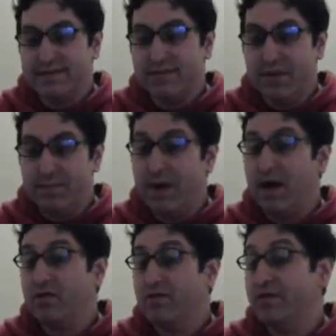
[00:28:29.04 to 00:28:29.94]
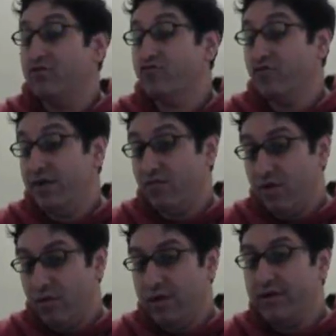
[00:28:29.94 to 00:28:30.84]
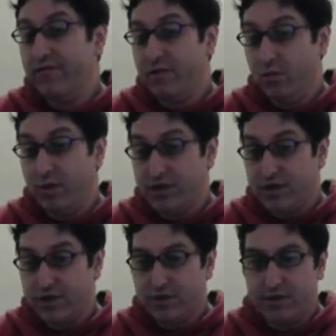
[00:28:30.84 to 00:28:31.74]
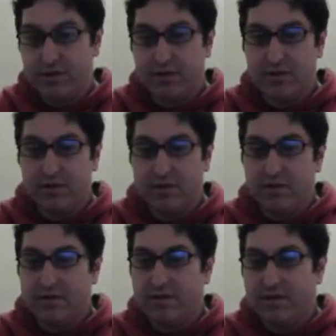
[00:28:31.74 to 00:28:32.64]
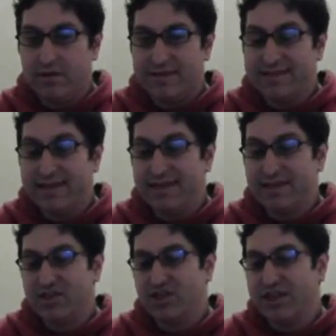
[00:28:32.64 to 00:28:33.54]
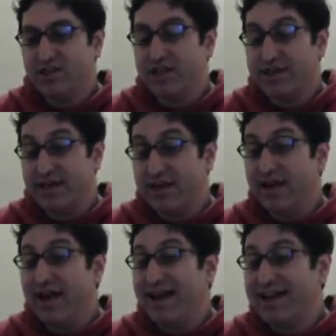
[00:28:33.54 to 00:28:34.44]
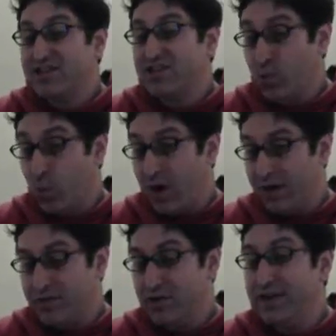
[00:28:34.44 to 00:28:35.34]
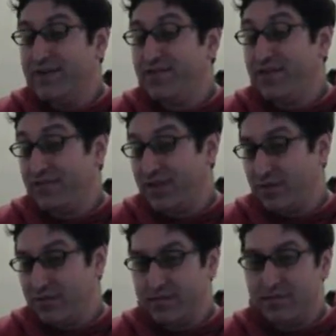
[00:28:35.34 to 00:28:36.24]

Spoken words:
this can be part of your reroll if you wish. Skin exchange ticket, and that's just 1. You need 50 of